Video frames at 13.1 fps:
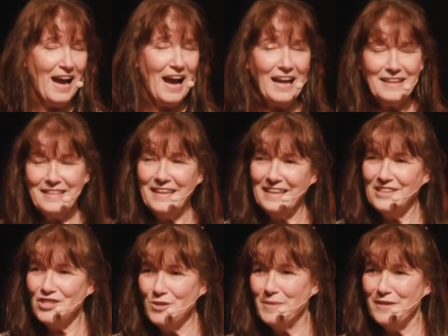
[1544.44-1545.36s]
I
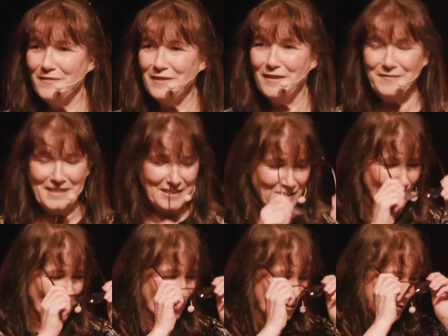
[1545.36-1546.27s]
think she would have loved this
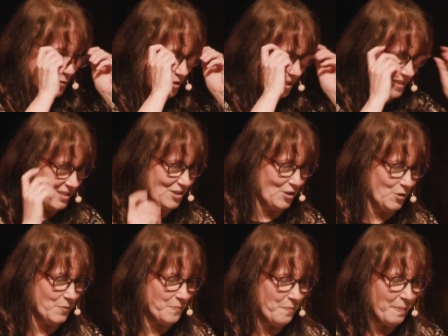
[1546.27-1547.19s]
song, Oceans.
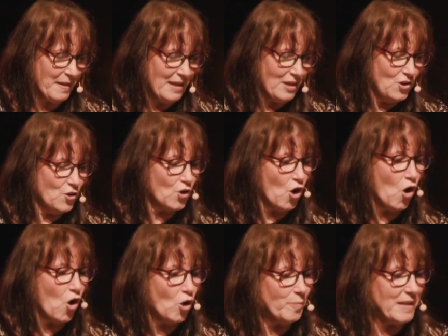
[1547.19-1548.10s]
You
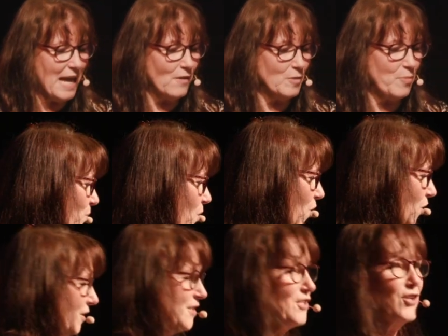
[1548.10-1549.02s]
call me out upon the
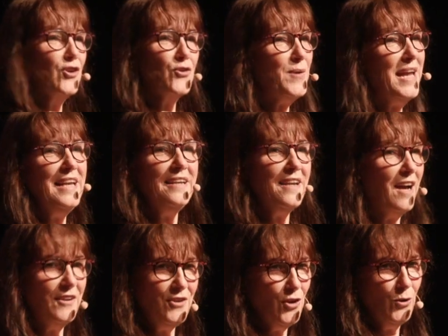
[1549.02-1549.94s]
waters, the
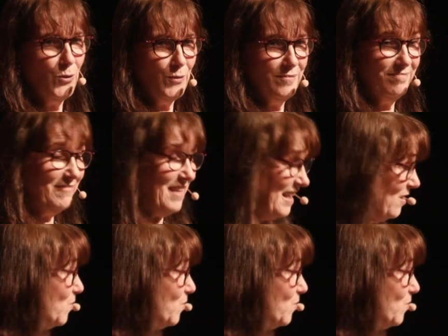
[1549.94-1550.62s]
great unknown.